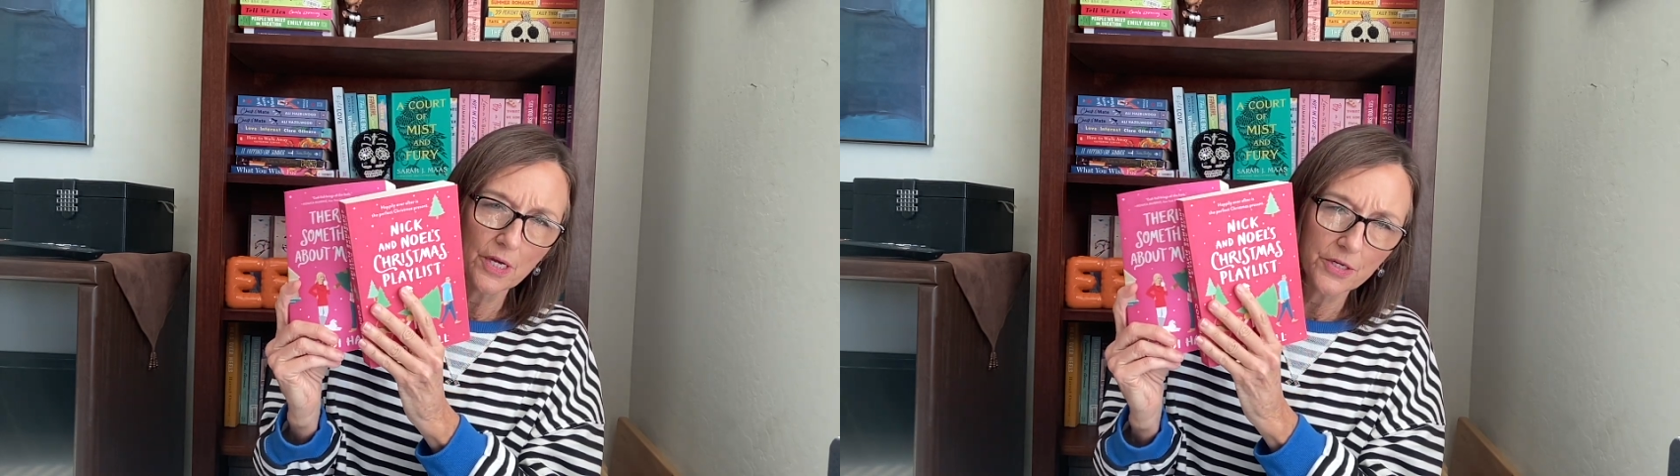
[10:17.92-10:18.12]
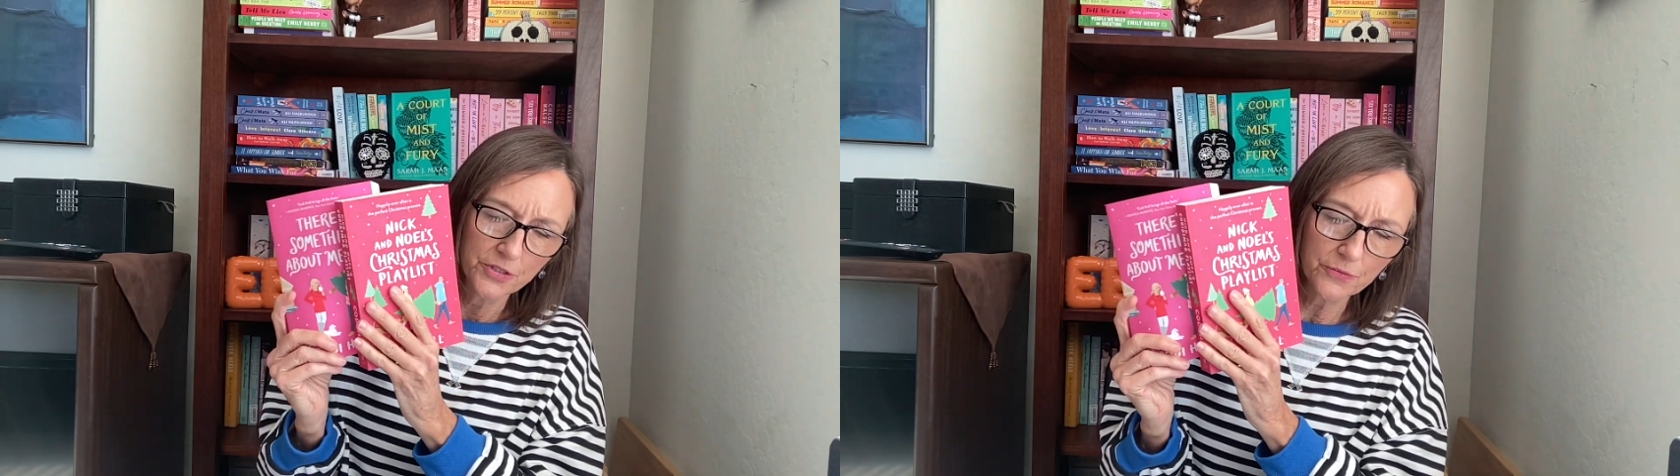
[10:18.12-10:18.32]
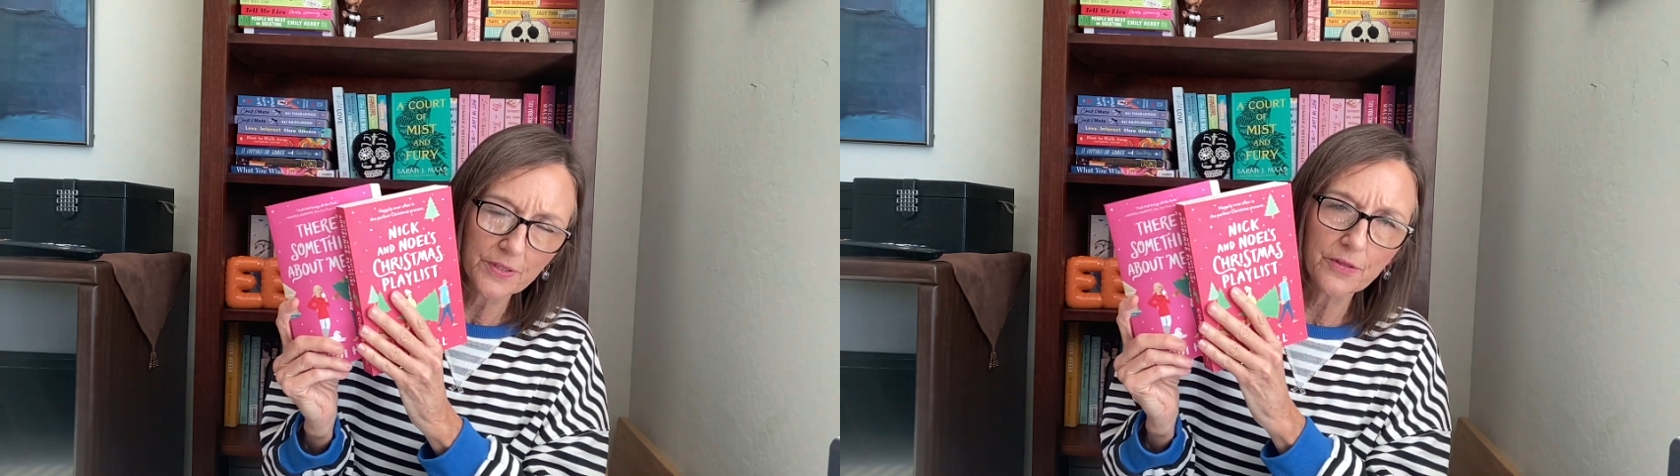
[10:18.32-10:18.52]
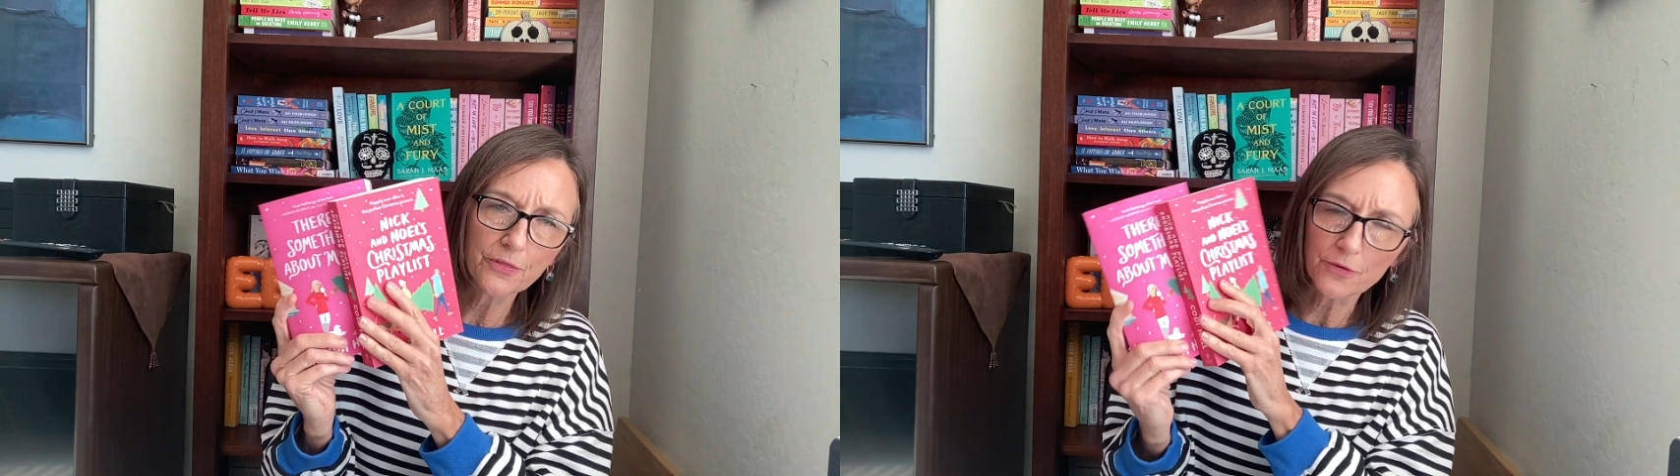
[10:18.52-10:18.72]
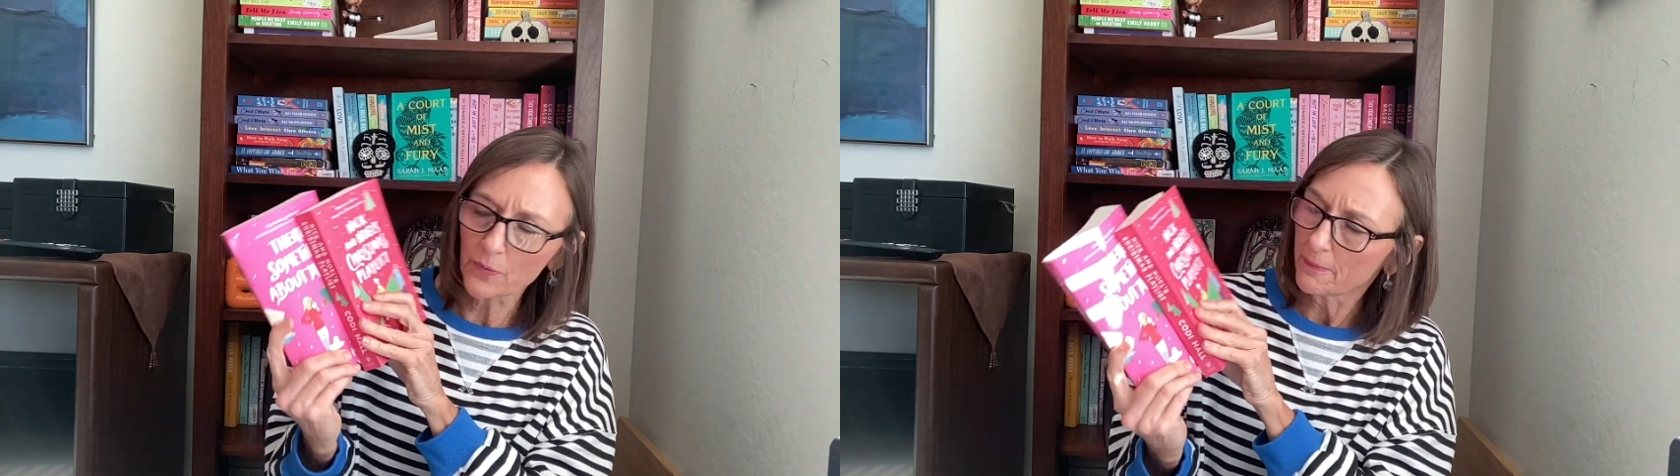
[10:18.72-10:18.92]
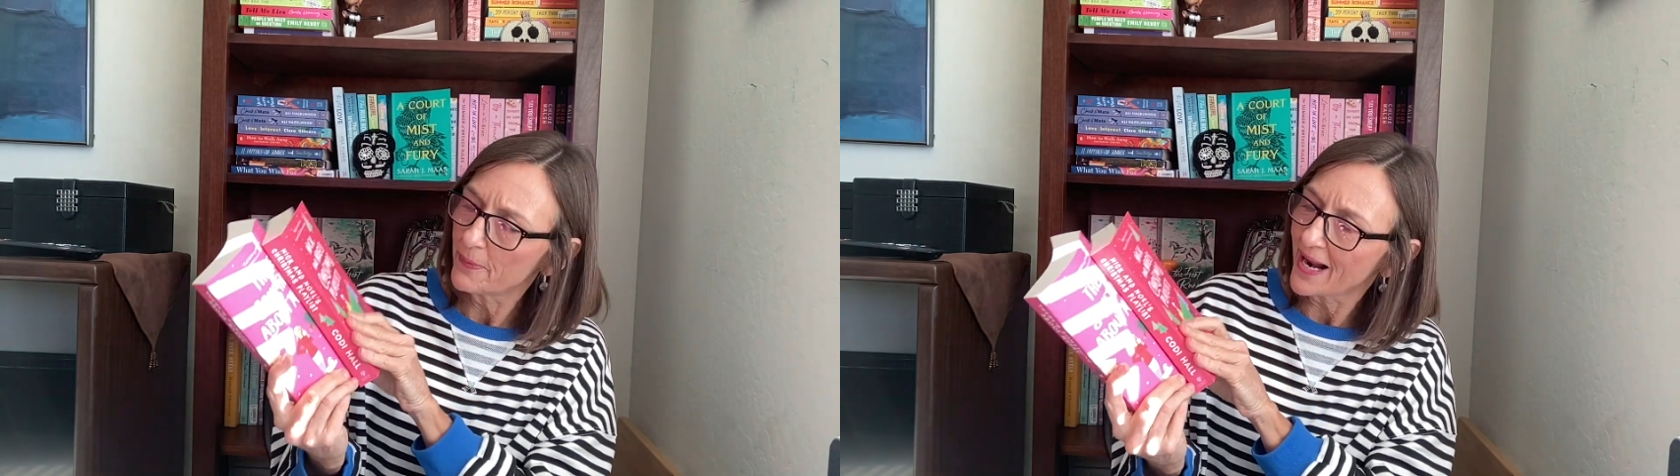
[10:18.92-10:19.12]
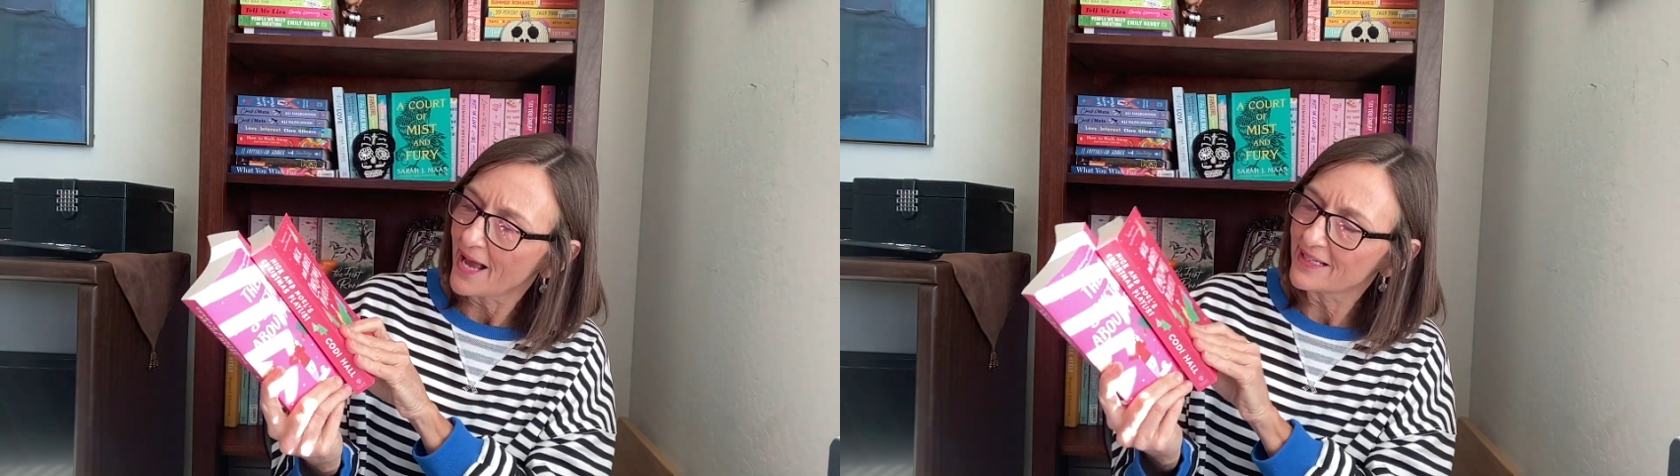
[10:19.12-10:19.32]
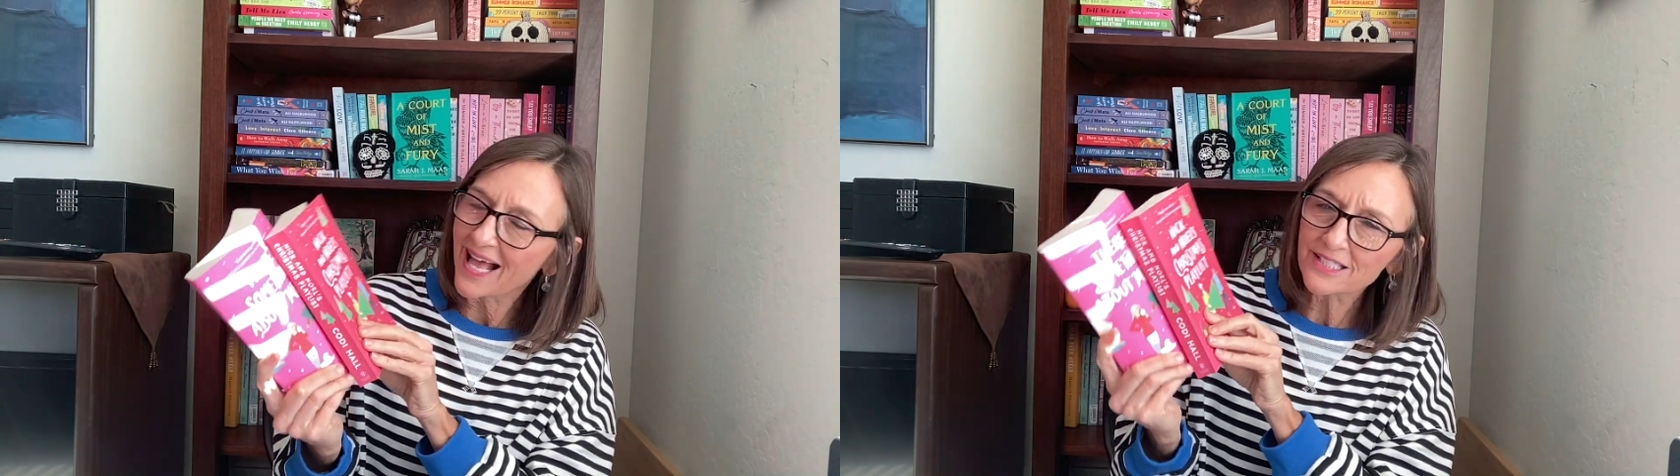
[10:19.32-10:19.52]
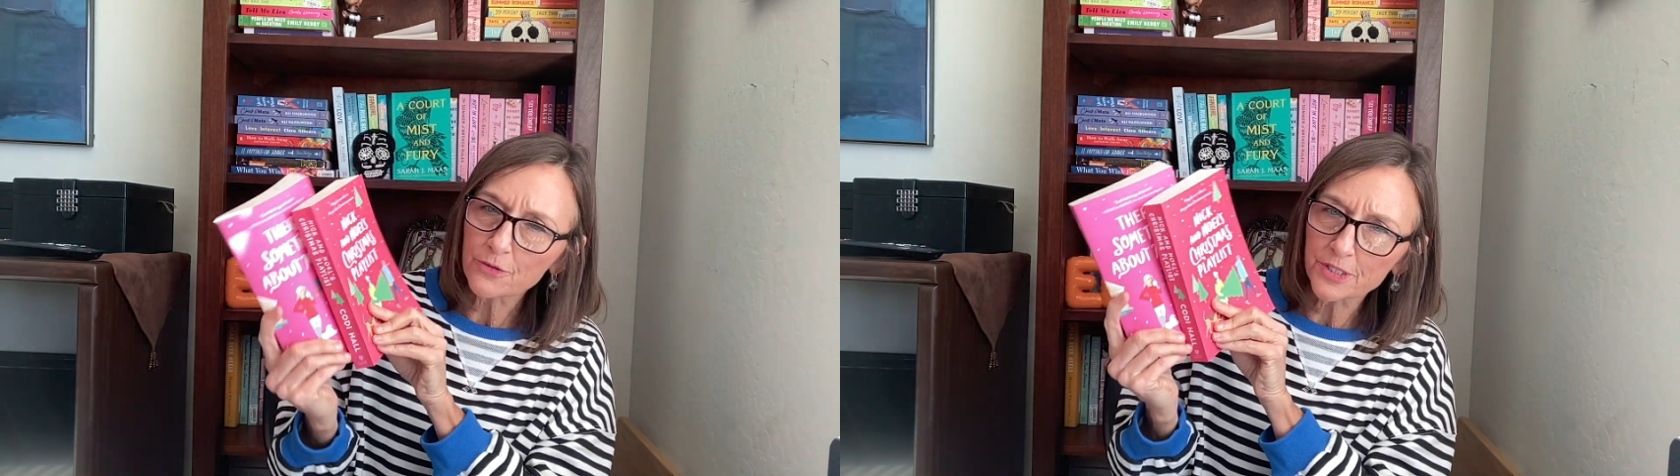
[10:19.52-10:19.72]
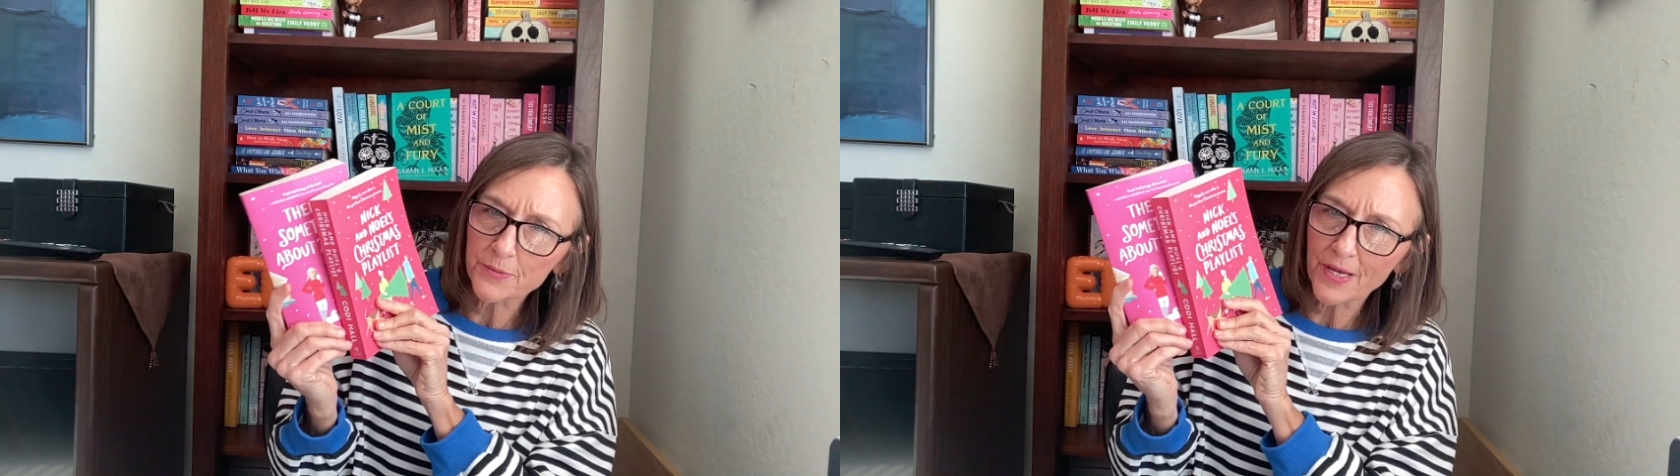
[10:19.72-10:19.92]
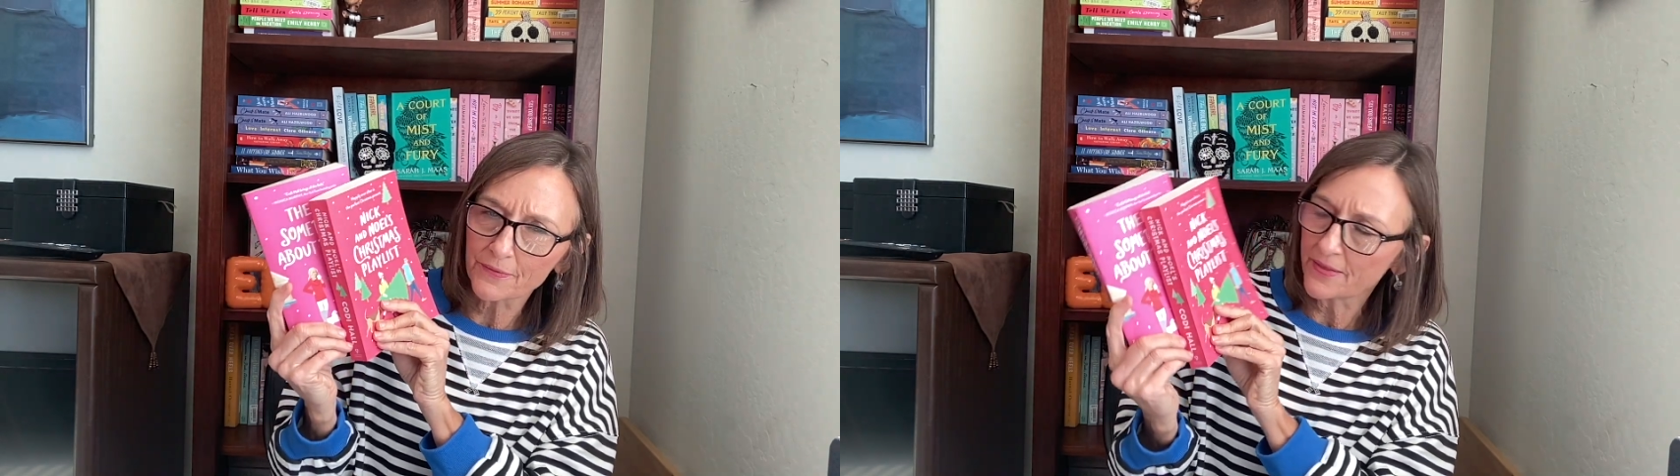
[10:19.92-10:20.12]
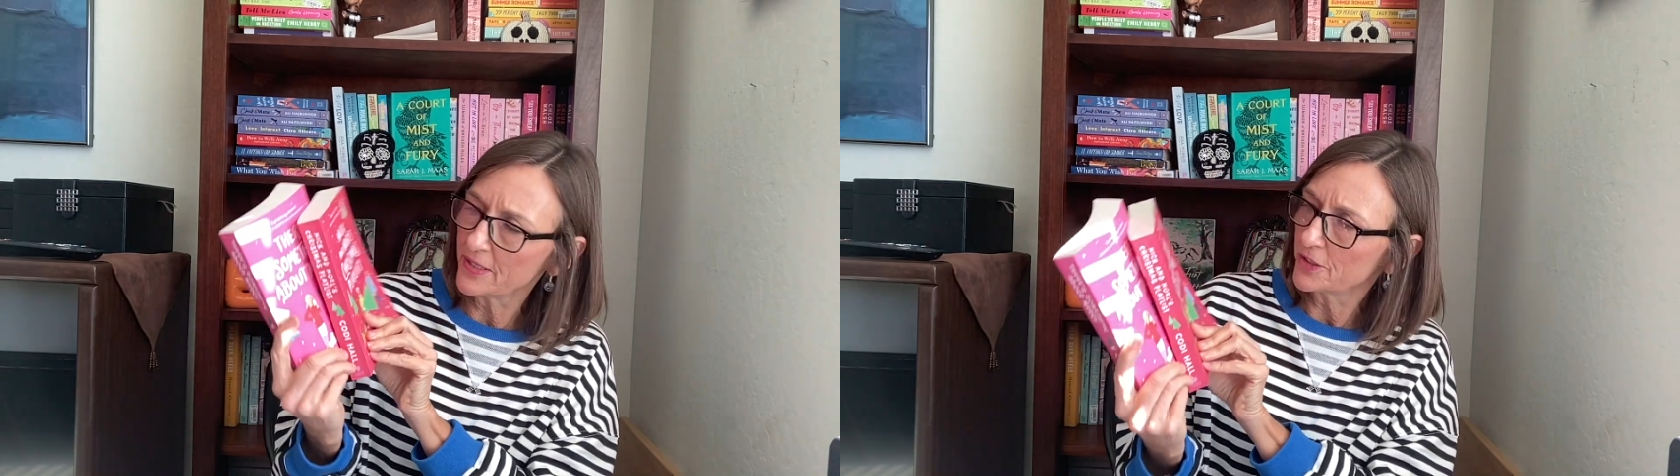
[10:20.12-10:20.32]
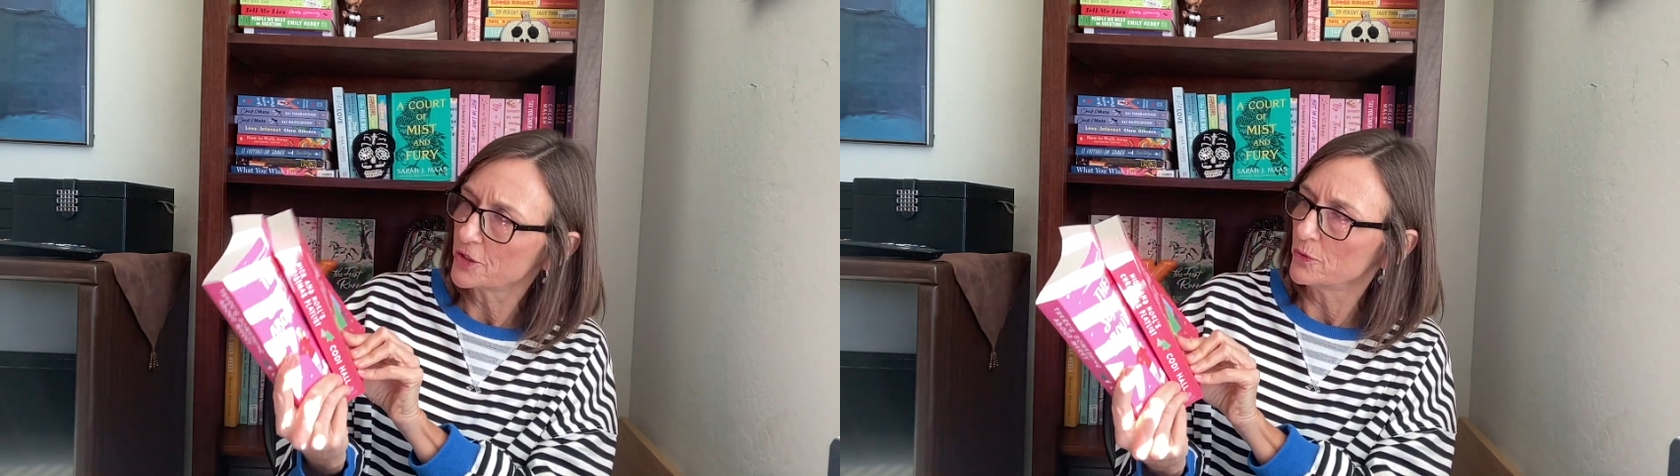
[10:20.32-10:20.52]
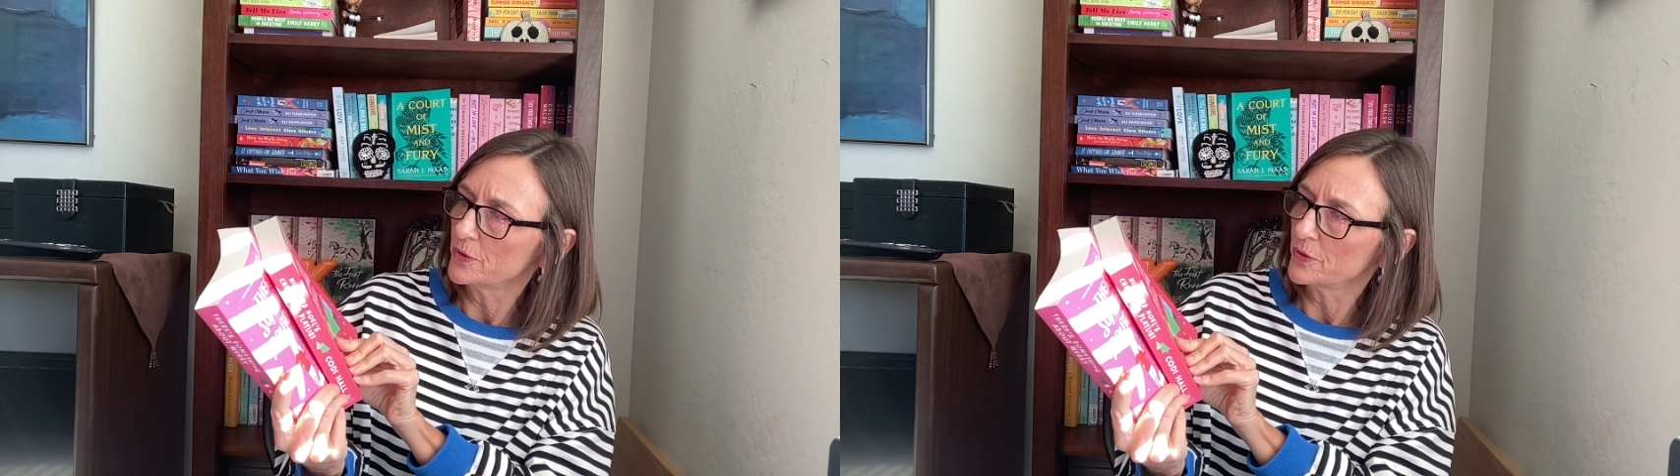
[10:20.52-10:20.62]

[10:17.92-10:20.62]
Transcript: to read the third one. But last Christmas I read these 2,